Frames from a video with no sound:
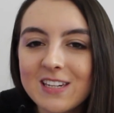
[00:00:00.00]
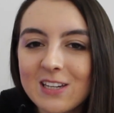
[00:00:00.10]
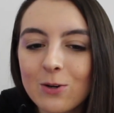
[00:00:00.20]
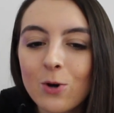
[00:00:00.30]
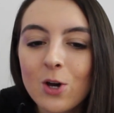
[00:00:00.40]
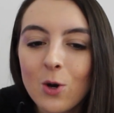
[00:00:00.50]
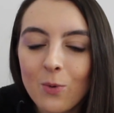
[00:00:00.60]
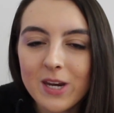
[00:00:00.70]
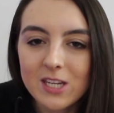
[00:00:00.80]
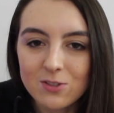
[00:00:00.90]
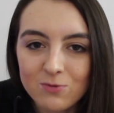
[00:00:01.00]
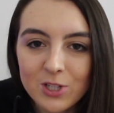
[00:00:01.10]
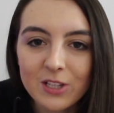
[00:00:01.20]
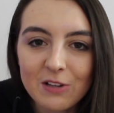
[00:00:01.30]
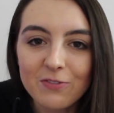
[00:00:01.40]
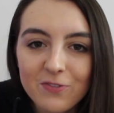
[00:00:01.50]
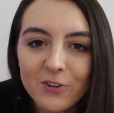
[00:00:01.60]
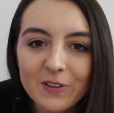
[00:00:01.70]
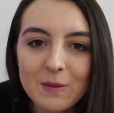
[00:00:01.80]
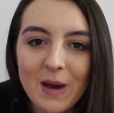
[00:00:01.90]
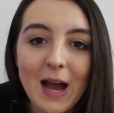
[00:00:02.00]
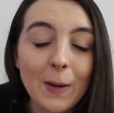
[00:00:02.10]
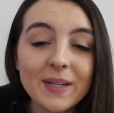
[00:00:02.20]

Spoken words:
do when he's really fully back,